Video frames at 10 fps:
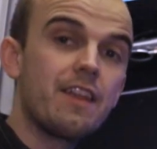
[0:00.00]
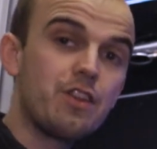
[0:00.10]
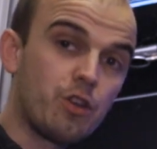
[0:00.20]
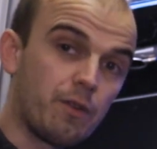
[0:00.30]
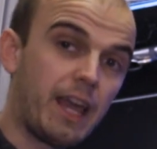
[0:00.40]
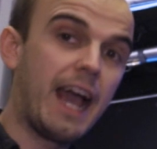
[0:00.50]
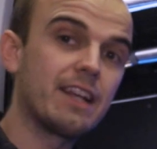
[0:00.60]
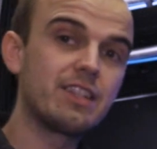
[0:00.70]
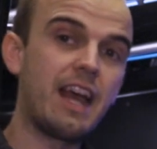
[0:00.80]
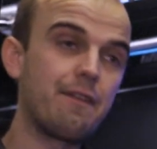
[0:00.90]
You can
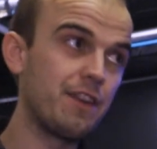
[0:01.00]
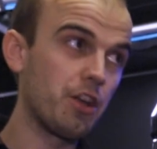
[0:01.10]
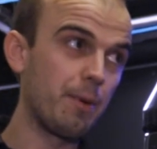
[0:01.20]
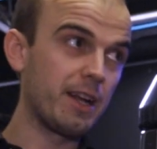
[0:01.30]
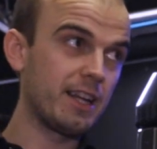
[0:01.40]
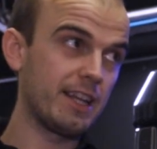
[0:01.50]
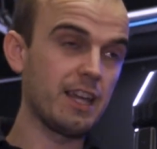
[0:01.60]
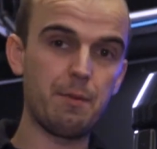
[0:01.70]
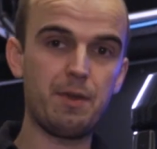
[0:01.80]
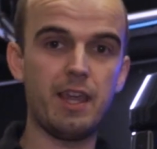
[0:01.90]
catch that video by
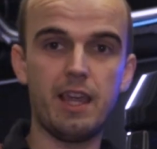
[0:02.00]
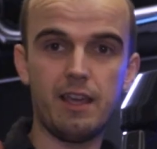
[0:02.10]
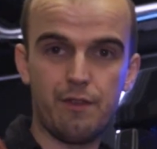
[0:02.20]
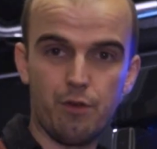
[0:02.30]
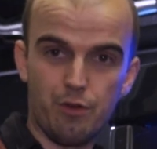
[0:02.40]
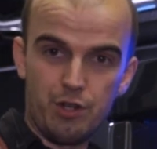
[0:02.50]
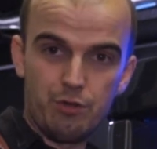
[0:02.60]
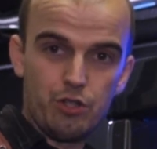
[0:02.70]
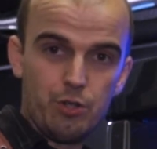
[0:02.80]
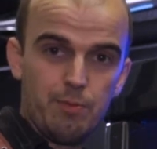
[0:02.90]
clicking up here if you're on
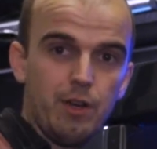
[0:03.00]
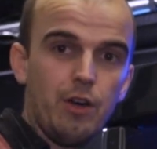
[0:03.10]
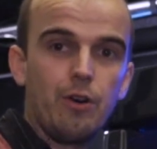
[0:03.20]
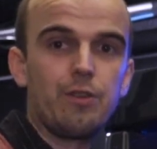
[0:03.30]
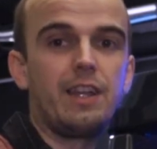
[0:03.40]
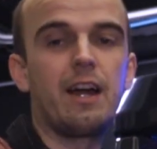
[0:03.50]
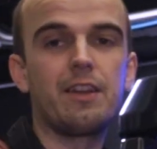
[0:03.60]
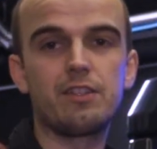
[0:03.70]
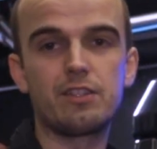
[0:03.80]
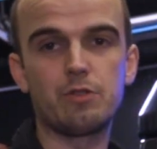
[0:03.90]
YouTube, or down
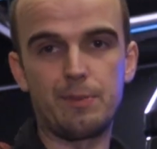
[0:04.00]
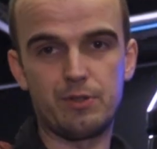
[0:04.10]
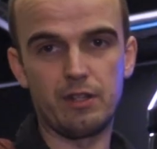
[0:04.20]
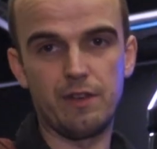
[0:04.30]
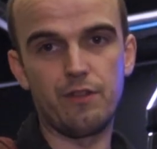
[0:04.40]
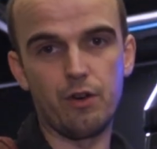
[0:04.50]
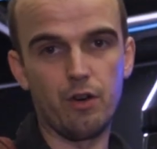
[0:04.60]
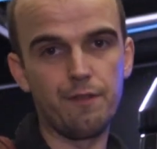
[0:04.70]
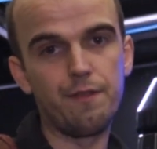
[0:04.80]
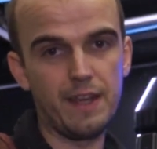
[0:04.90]
in the description if
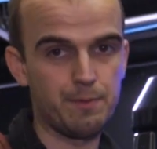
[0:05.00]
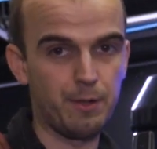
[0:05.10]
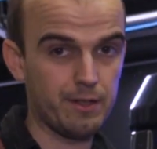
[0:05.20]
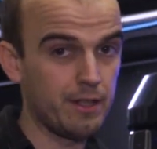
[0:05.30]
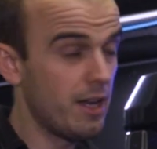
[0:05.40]
you're on Facebook.